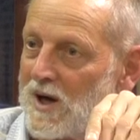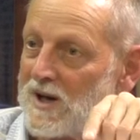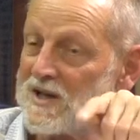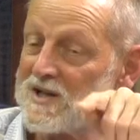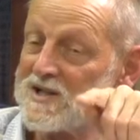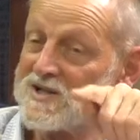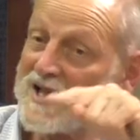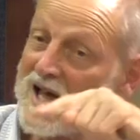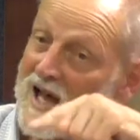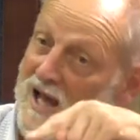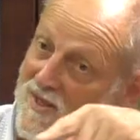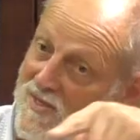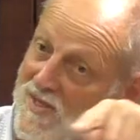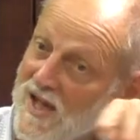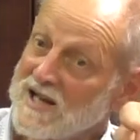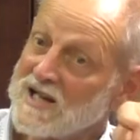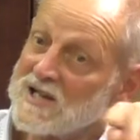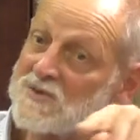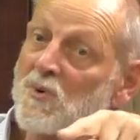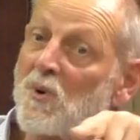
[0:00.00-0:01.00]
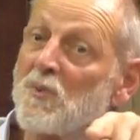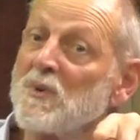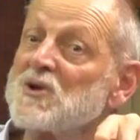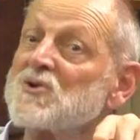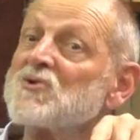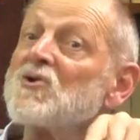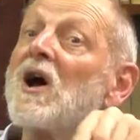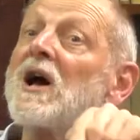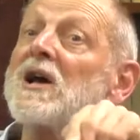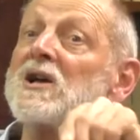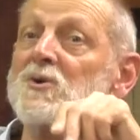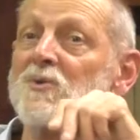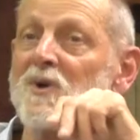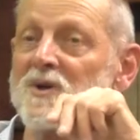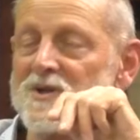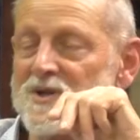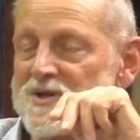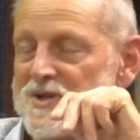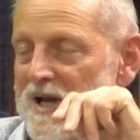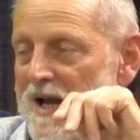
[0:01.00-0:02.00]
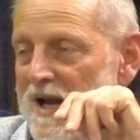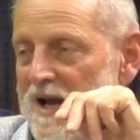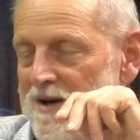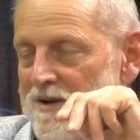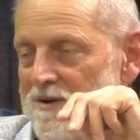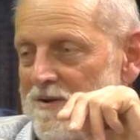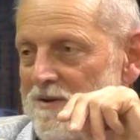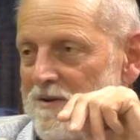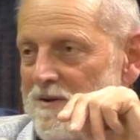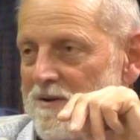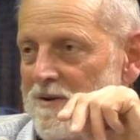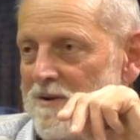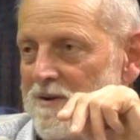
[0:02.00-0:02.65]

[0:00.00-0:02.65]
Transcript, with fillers: And is that, that is what we're trying to understand.